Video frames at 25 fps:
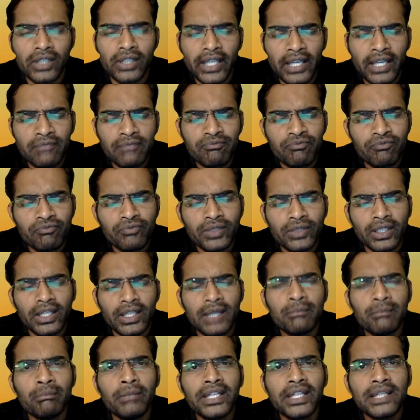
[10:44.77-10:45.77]
if
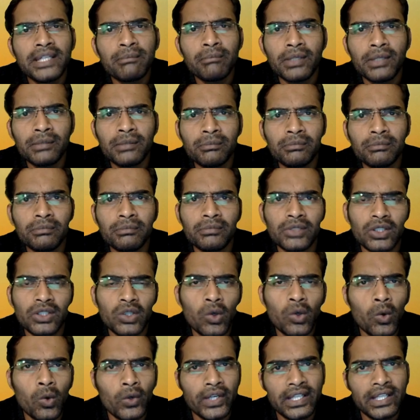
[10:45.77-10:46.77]
a minimum
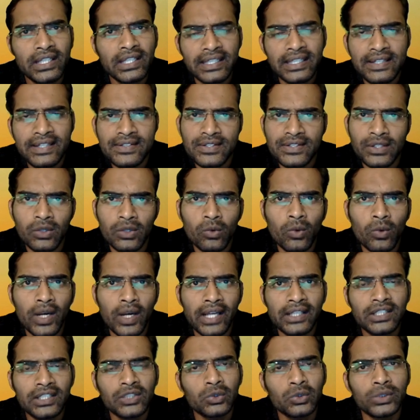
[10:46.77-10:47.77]
coding is
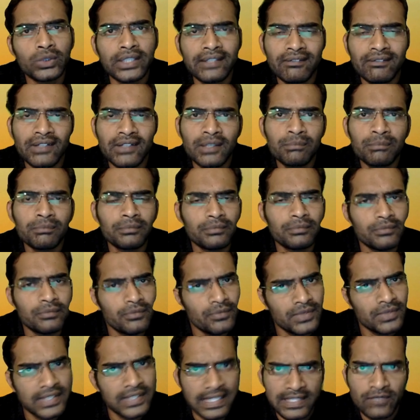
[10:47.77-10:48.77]
required to develop
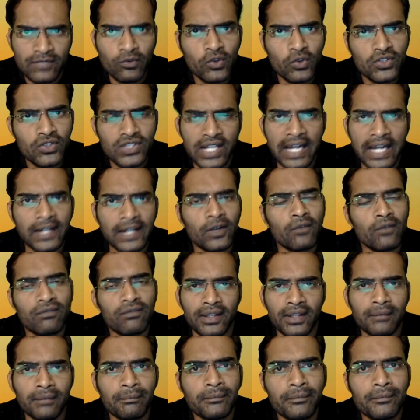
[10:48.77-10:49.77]
Salesforce kind of
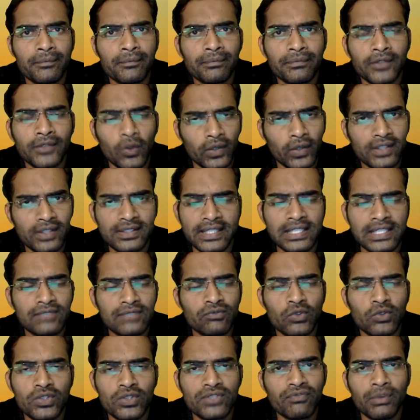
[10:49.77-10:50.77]
thing. Okay,
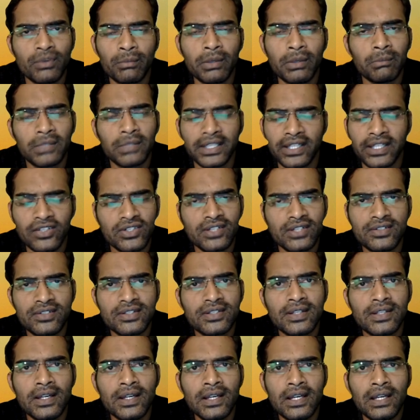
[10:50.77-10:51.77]
Salesforce web
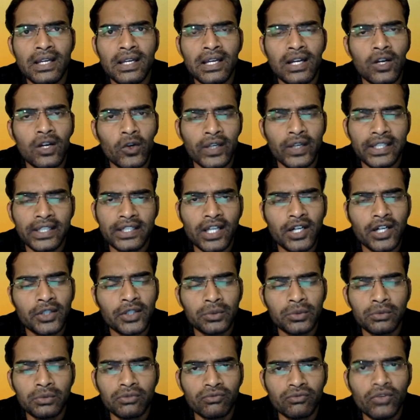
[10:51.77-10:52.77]
applications, okay, in order
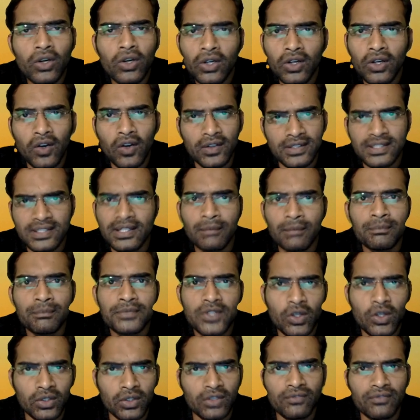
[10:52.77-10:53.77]
to work on some
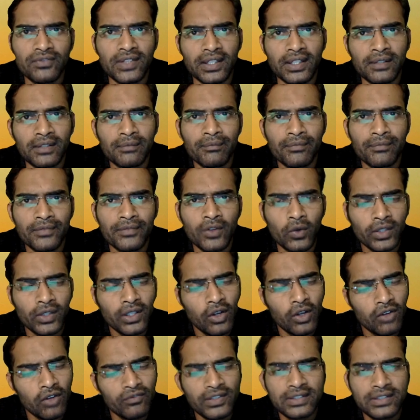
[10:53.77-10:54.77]
sort of thing.
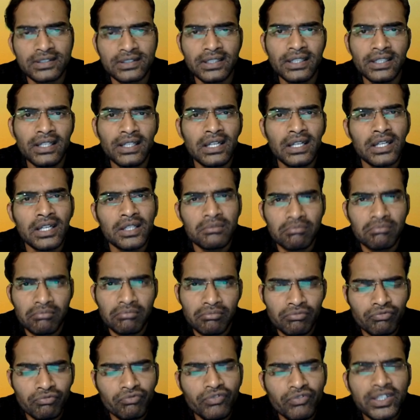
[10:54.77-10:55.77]
Okay, obviously
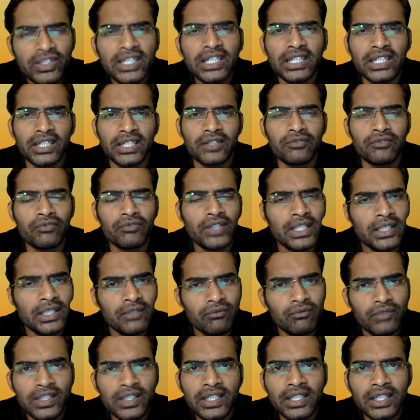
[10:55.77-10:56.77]
we
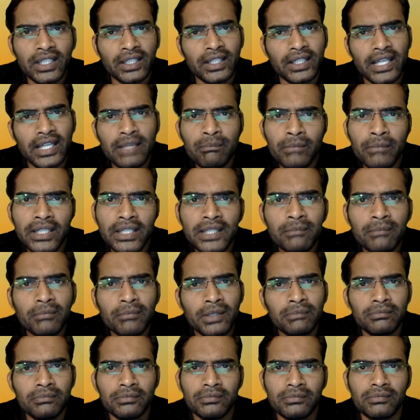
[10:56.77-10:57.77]
need a
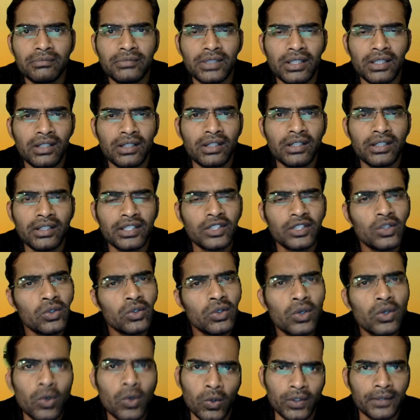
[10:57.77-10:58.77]
minimum
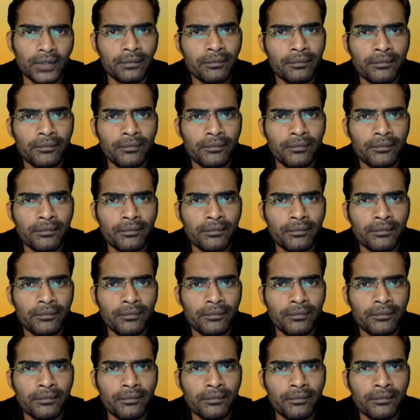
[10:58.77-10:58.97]
code.